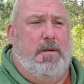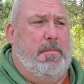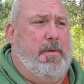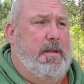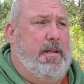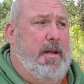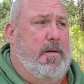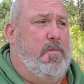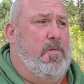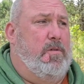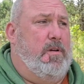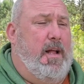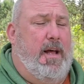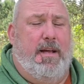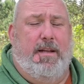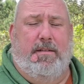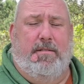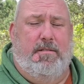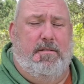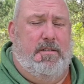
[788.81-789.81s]
I mean, they were
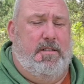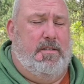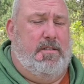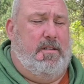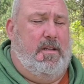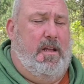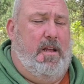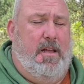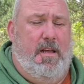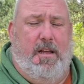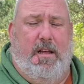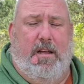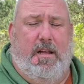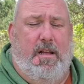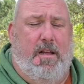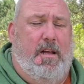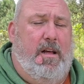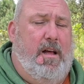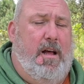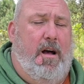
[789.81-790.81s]
like just
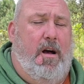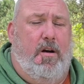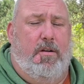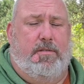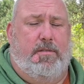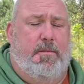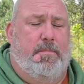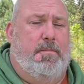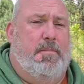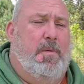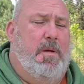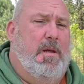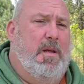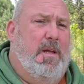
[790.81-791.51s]
awesome.